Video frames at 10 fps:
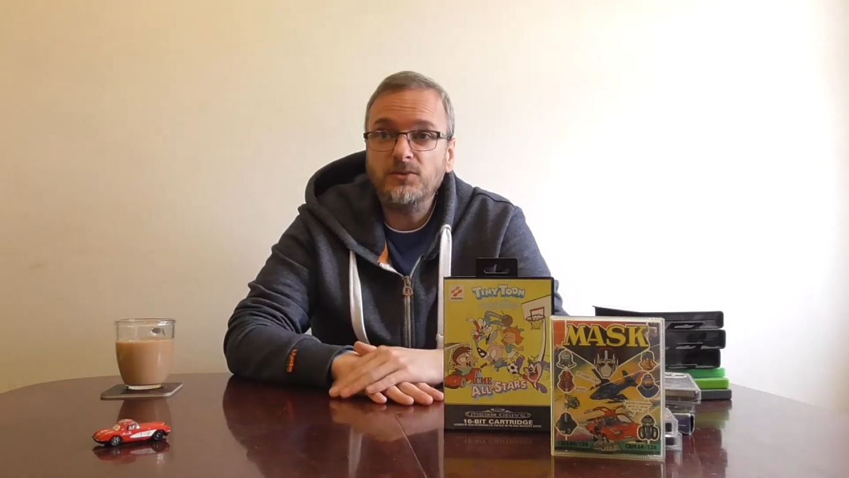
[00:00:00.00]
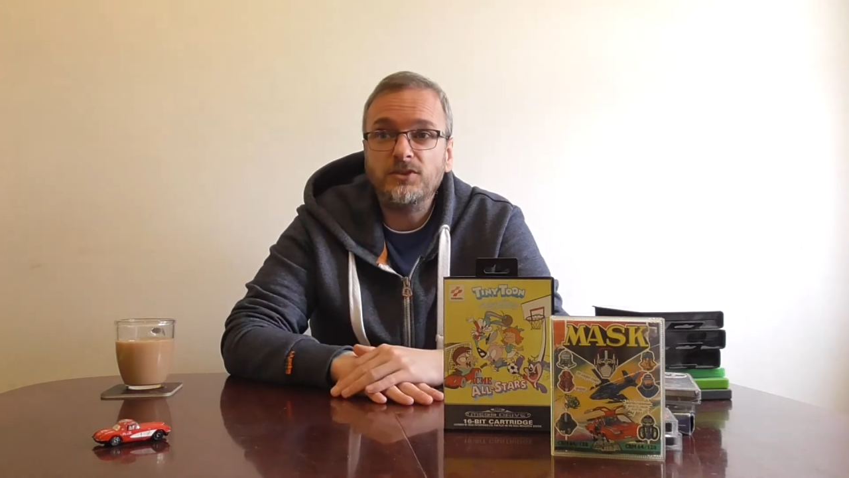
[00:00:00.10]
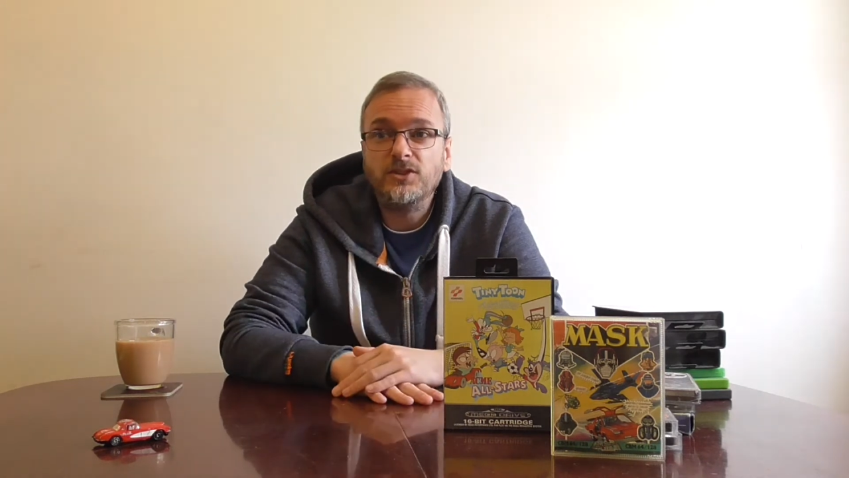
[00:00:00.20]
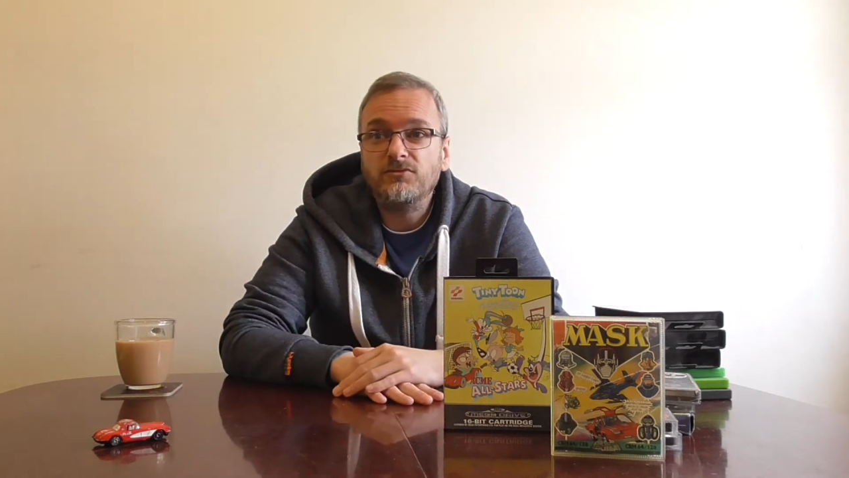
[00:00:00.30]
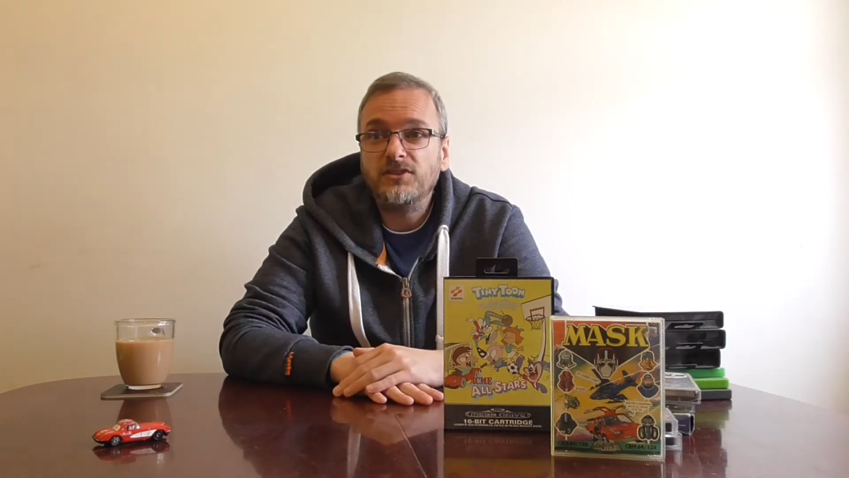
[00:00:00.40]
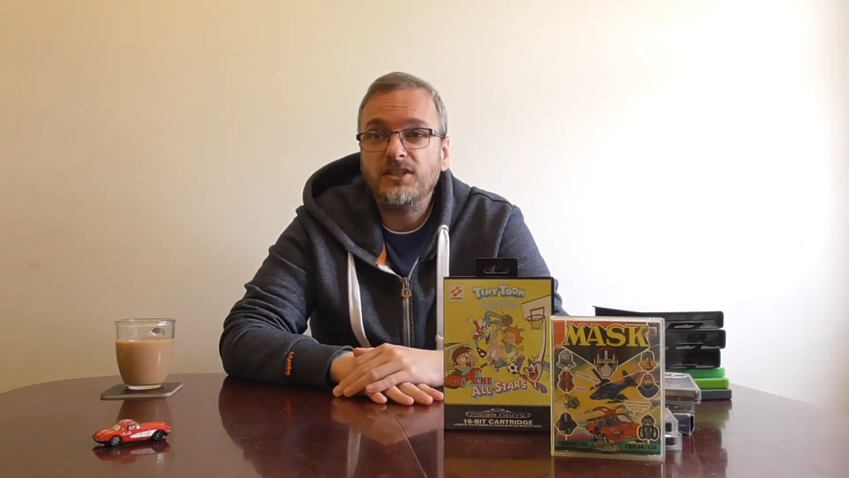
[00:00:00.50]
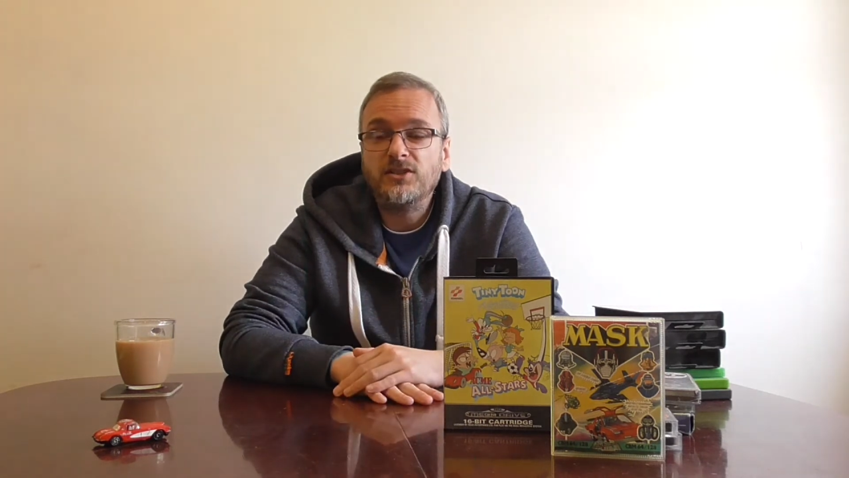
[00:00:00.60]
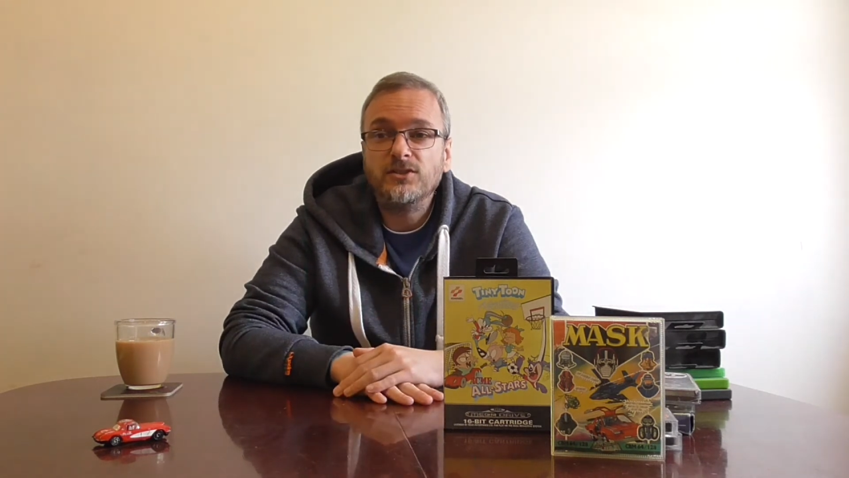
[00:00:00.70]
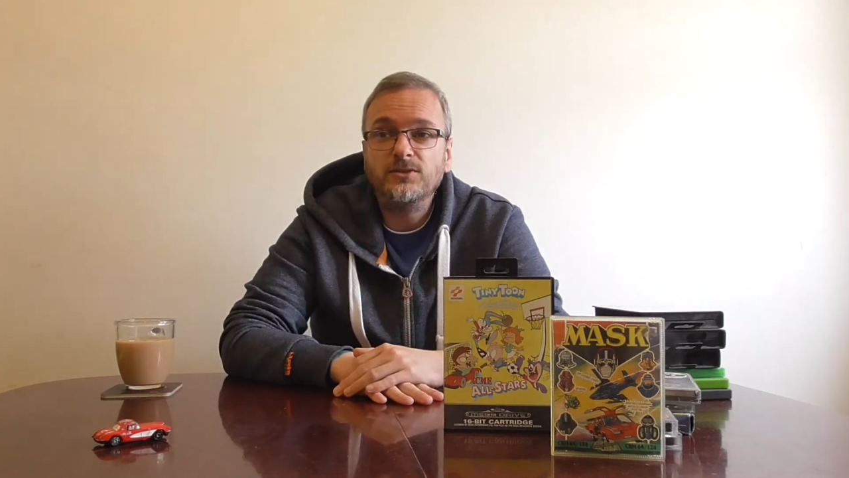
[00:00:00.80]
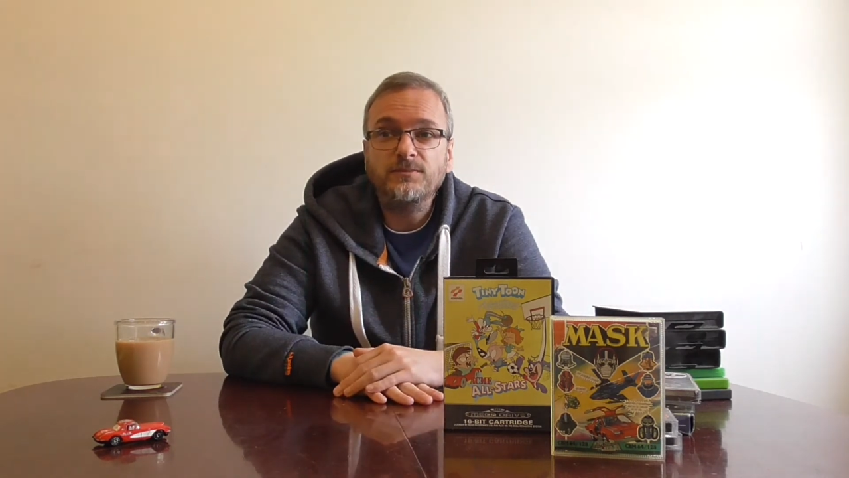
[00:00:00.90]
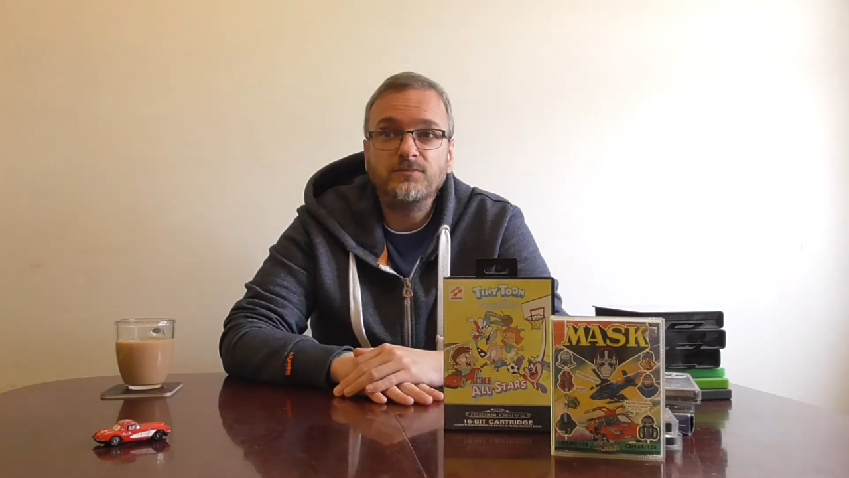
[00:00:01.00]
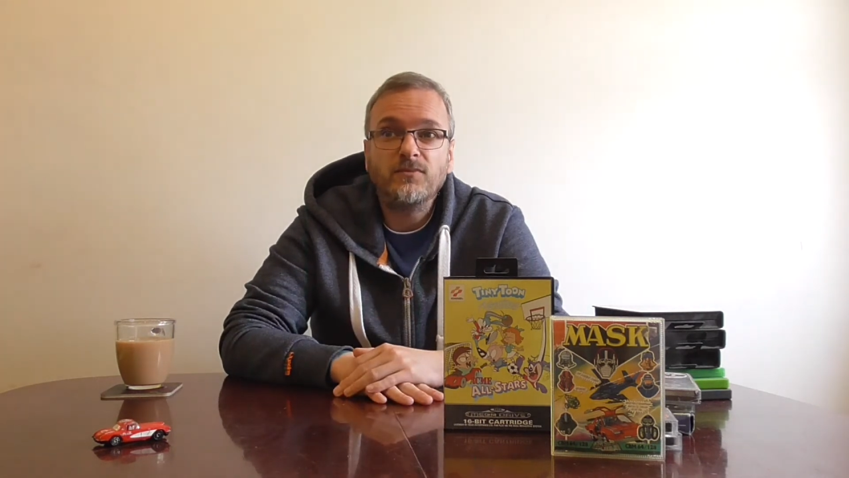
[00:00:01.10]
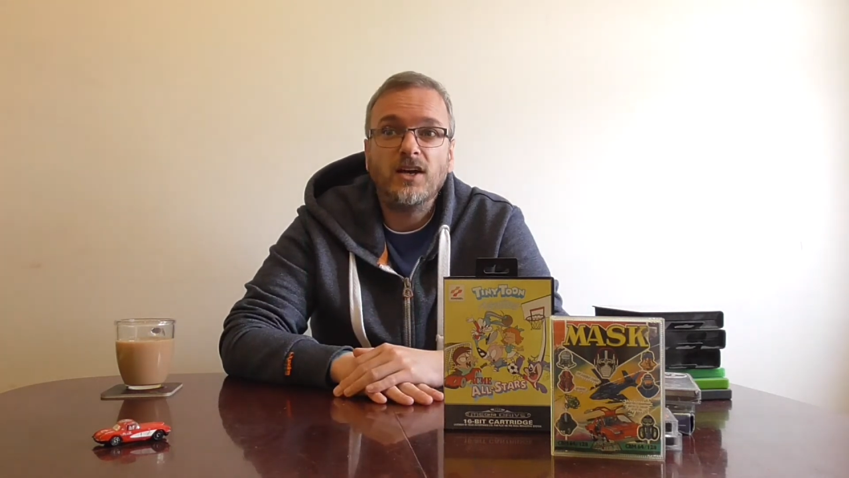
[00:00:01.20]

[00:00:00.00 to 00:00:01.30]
which is really cool.